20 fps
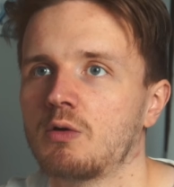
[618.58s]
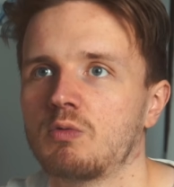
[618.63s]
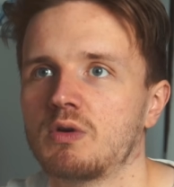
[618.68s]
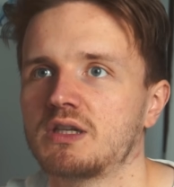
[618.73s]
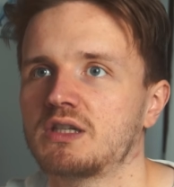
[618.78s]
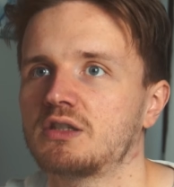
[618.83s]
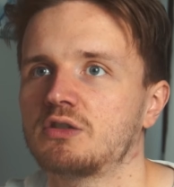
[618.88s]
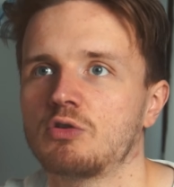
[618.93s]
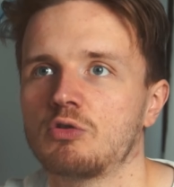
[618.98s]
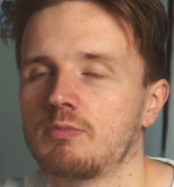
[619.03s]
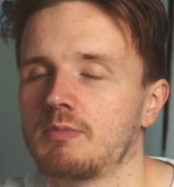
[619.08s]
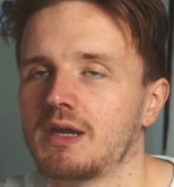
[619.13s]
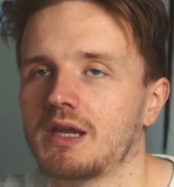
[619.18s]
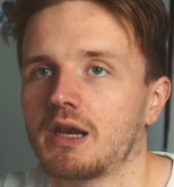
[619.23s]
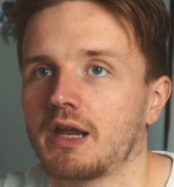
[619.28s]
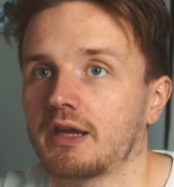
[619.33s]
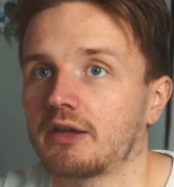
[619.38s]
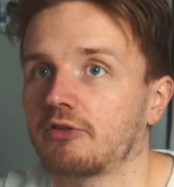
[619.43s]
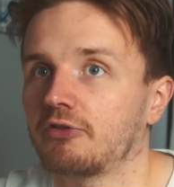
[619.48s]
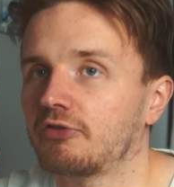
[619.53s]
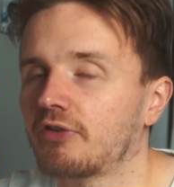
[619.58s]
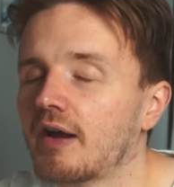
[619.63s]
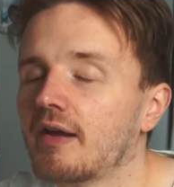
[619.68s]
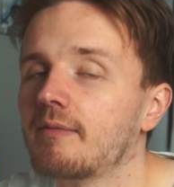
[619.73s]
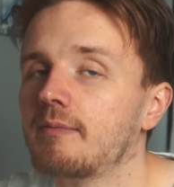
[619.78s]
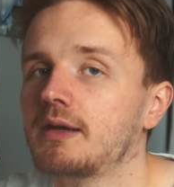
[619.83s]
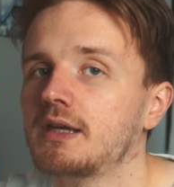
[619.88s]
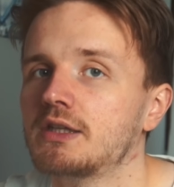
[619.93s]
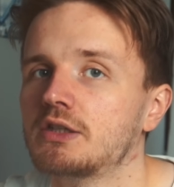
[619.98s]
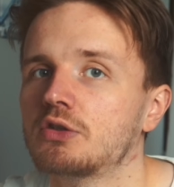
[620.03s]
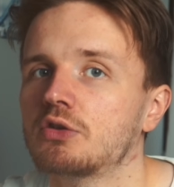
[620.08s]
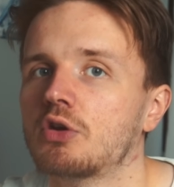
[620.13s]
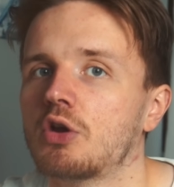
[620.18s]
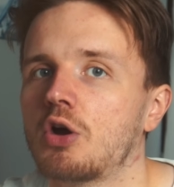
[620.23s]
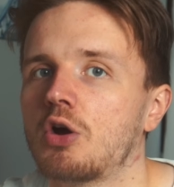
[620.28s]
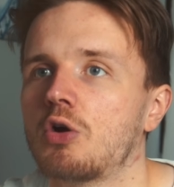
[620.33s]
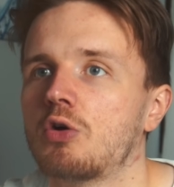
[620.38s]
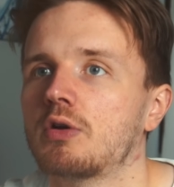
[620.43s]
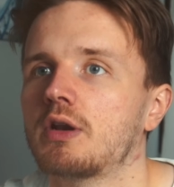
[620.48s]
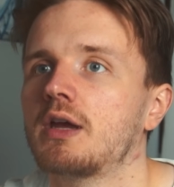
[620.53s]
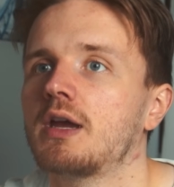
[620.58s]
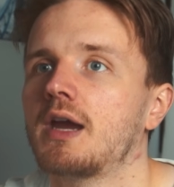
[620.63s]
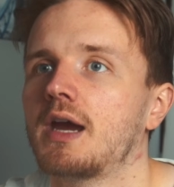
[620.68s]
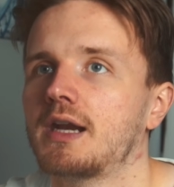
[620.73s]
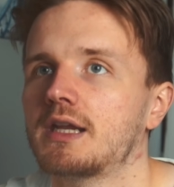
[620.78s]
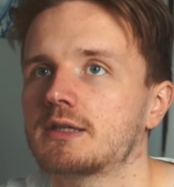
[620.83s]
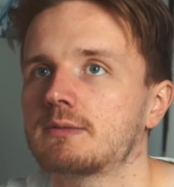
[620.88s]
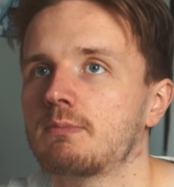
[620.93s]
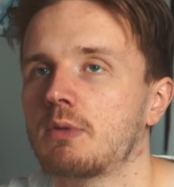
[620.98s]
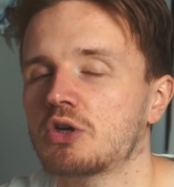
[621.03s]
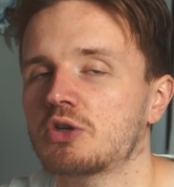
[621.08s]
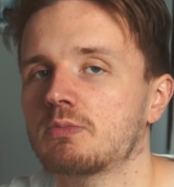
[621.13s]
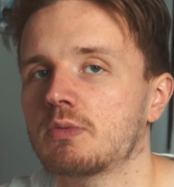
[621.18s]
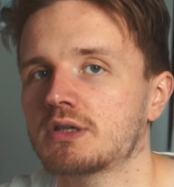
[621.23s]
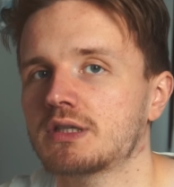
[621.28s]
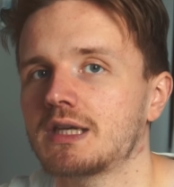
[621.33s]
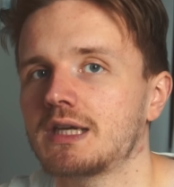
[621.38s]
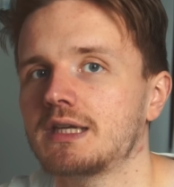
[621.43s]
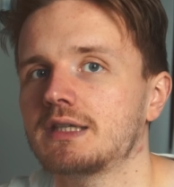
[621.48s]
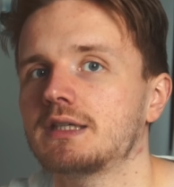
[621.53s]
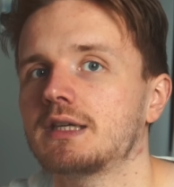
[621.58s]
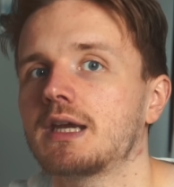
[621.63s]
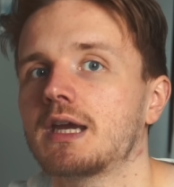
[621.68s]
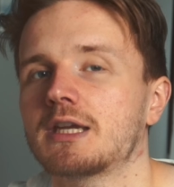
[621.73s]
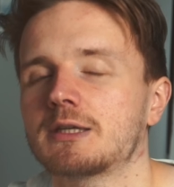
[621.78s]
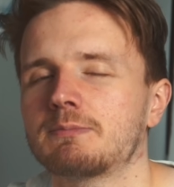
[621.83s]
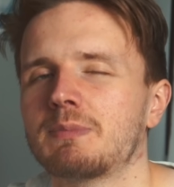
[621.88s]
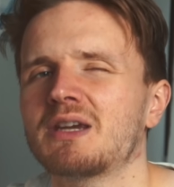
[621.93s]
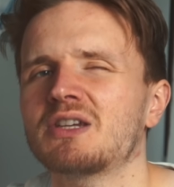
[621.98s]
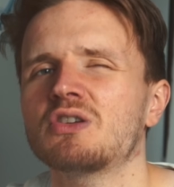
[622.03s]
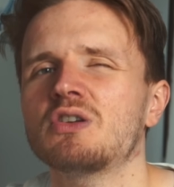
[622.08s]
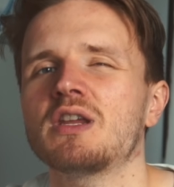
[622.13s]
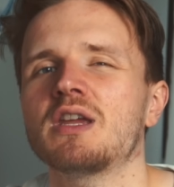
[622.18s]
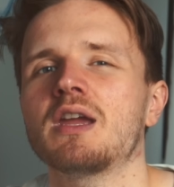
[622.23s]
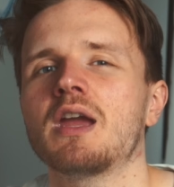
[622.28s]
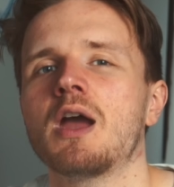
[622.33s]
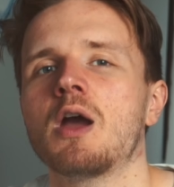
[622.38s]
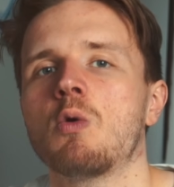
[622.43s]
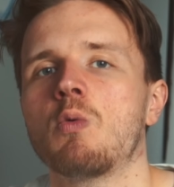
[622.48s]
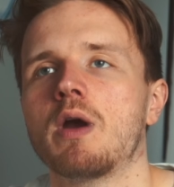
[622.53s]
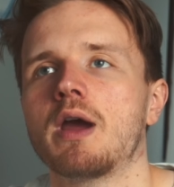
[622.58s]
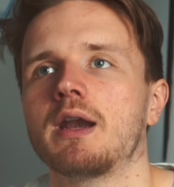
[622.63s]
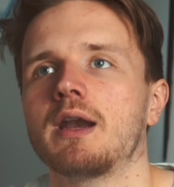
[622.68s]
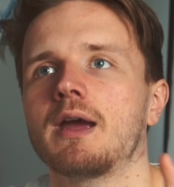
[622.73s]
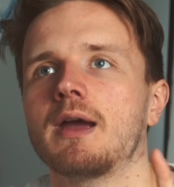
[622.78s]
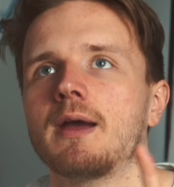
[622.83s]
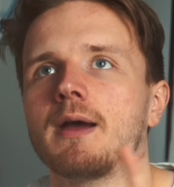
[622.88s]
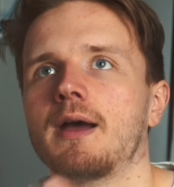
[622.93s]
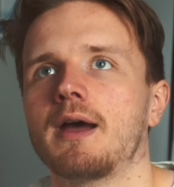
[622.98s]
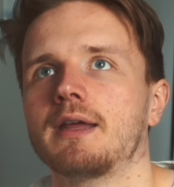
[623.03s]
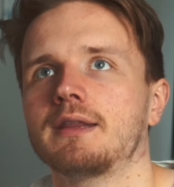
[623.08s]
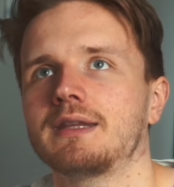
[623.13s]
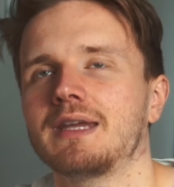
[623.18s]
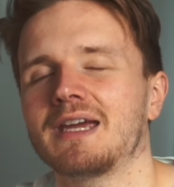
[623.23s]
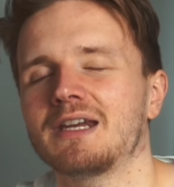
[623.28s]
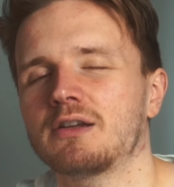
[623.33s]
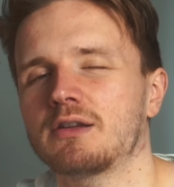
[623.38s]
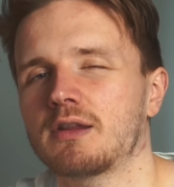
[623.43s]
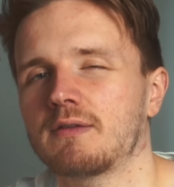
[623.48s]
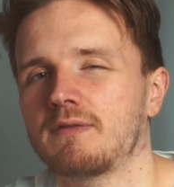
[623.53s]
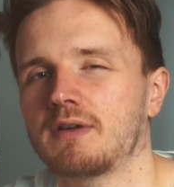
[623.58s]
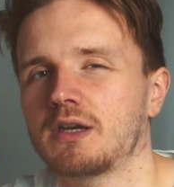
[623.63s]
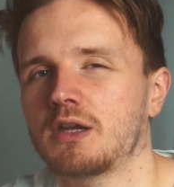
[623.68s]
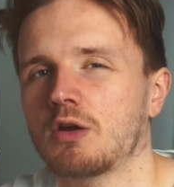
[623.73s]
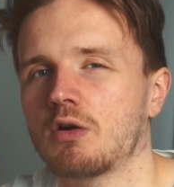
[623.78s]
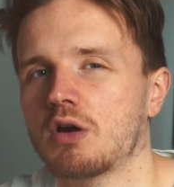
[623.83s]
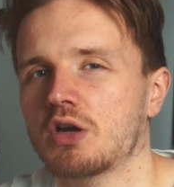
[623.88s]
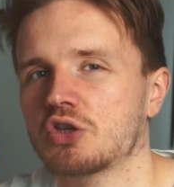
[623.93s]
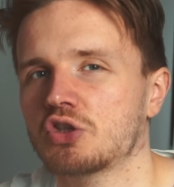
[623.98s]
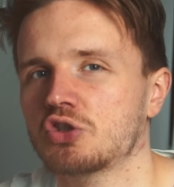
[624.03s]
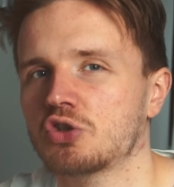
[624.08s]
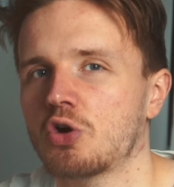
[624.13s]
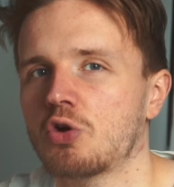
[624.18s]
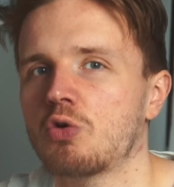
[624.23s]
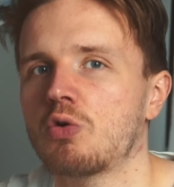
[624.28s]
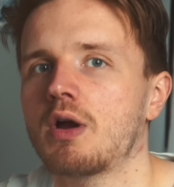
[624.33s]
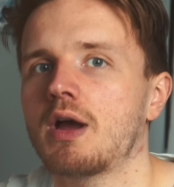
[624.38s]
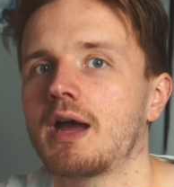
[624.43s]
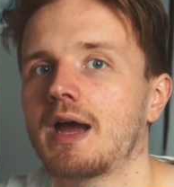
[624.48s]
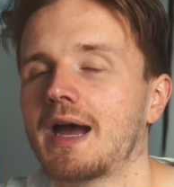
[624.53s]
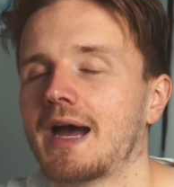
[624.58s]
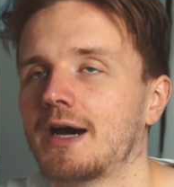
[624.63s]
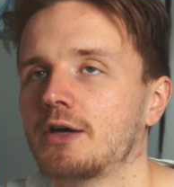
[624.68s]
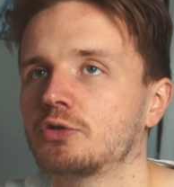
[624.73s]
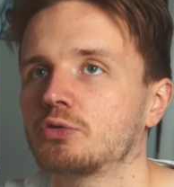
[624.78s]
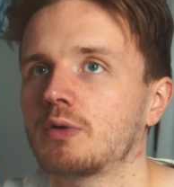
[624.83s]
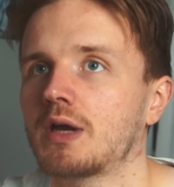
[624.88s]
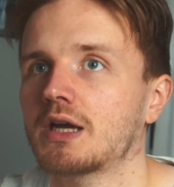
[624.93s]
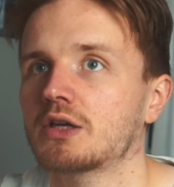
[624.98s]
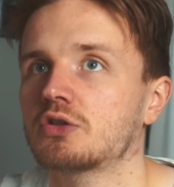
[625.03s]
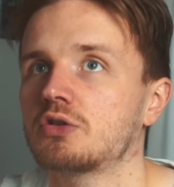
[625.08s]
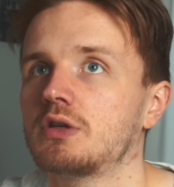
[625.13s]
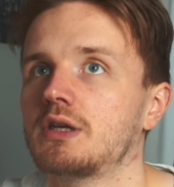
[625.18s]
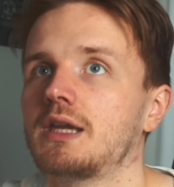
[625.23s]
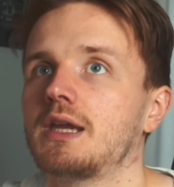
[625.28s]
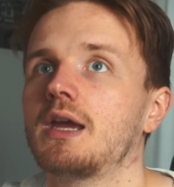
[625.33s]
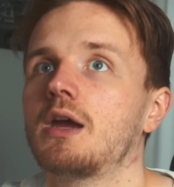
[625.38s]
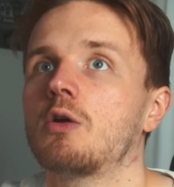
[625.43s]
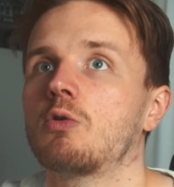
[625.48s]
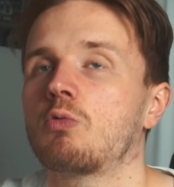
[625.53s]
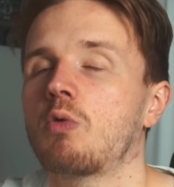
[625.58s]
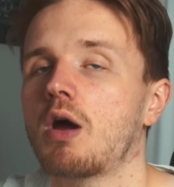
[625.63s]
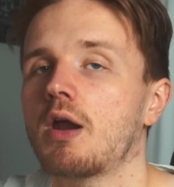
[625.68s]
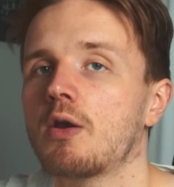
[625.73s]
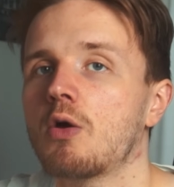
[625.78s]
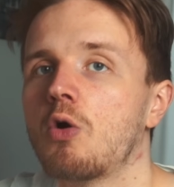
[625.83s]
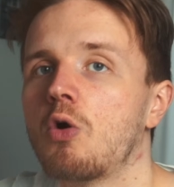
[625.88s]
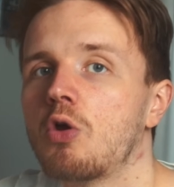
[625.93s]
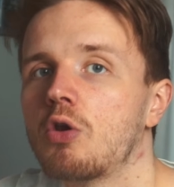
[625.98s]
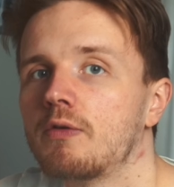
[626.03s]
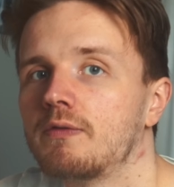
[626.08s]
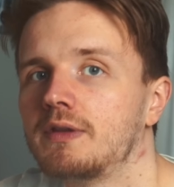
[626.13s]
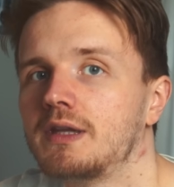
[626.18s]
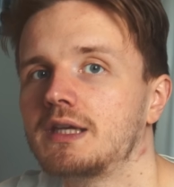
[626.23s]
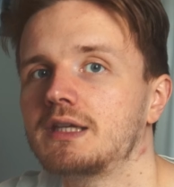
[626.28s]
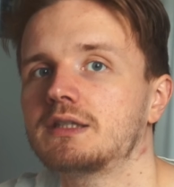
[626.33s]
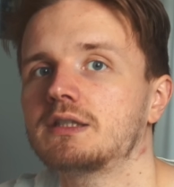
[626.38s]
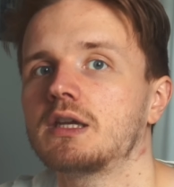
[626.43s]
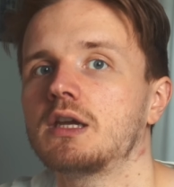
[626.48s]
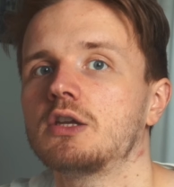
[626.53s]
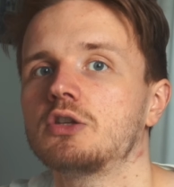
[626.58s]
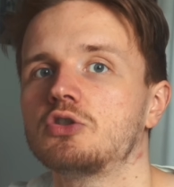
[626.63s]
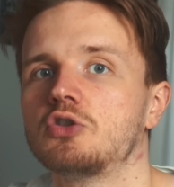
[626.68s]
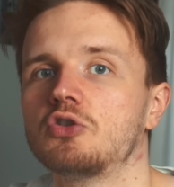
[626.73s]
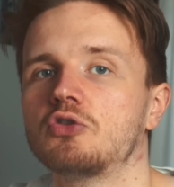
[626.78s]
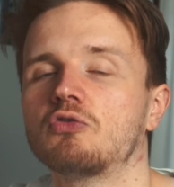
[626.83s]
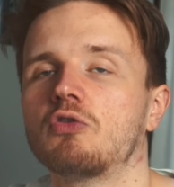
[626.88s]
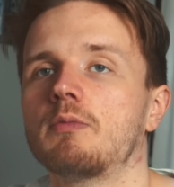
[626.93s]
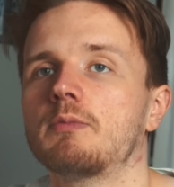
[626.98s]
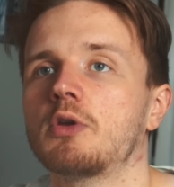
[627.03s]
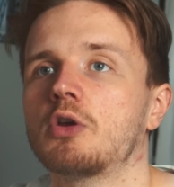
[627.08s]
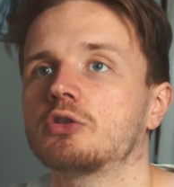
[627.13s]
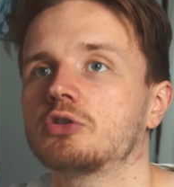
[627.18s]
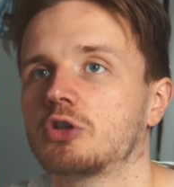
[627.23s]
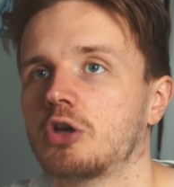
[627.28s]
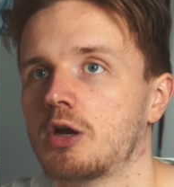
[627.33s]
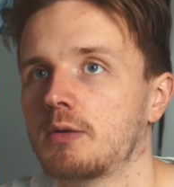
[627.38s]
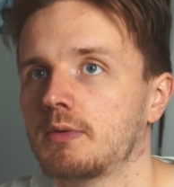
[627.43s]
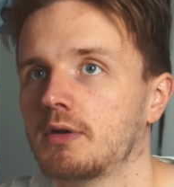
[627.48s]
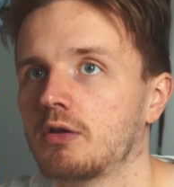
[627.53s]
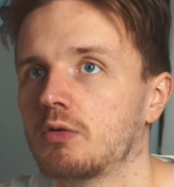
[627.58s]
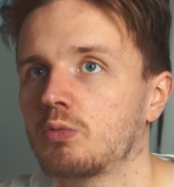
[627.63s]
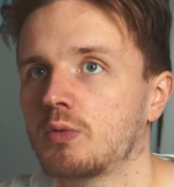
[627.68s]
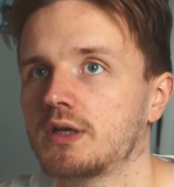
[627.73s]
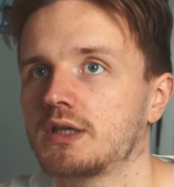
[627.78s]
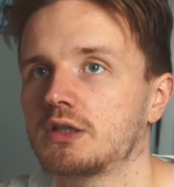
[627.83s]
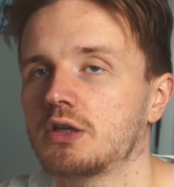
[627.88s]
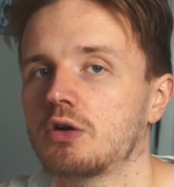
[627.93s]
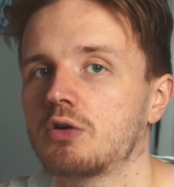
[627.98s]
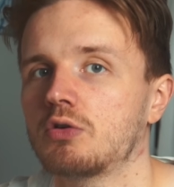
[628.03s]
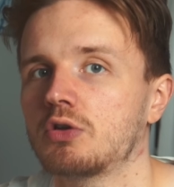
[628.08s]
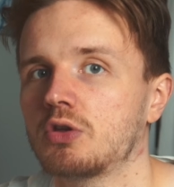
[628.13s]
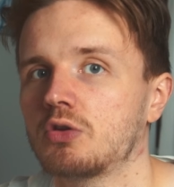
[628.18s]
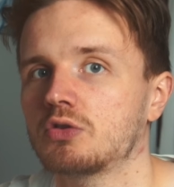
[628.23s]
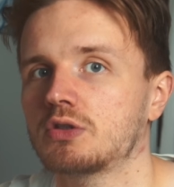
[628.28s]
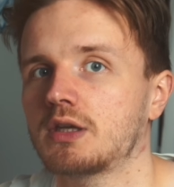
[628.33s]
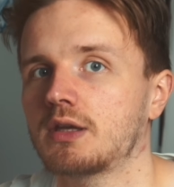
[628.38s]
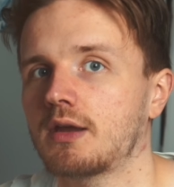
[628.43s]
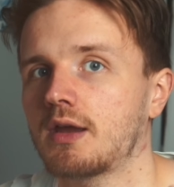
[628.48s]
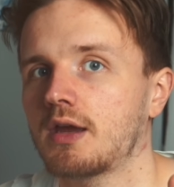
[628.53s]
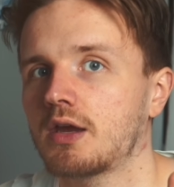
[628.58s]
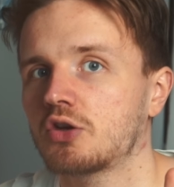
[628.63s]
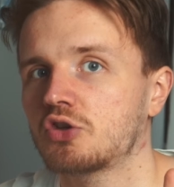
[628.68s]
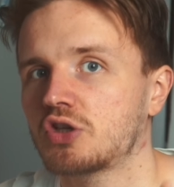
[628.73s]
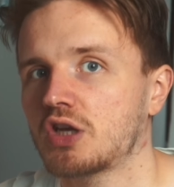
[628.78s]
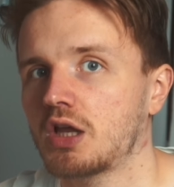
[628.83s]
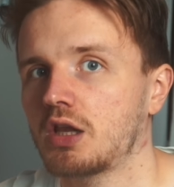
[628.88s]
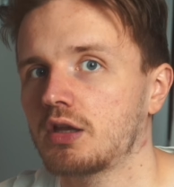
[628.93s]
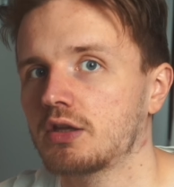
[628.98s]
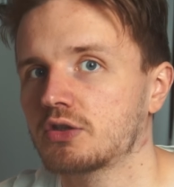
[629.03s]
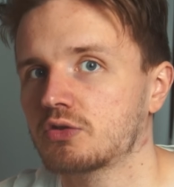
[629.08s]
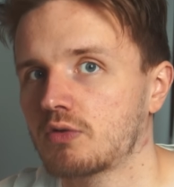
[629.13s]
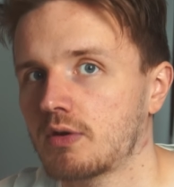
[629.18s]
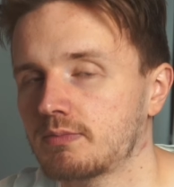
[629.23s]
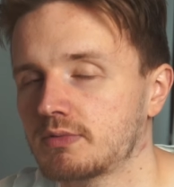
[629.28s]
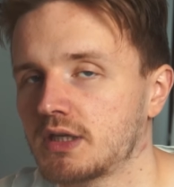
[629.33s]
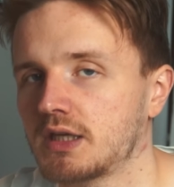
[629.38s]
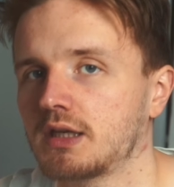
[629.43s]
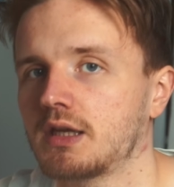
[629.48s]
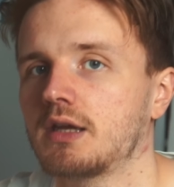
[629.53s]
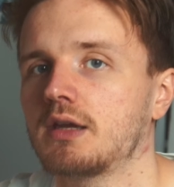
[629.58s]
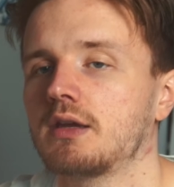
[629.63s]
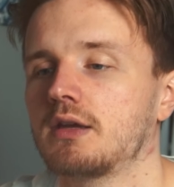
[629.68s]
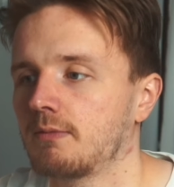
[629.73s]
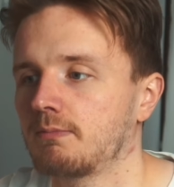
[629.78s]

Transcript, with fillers: which took me like five minutes to code and it's much, much easier, especially when at the end of the video, I show how to actually run all of these just from your terminal window using shell scripting.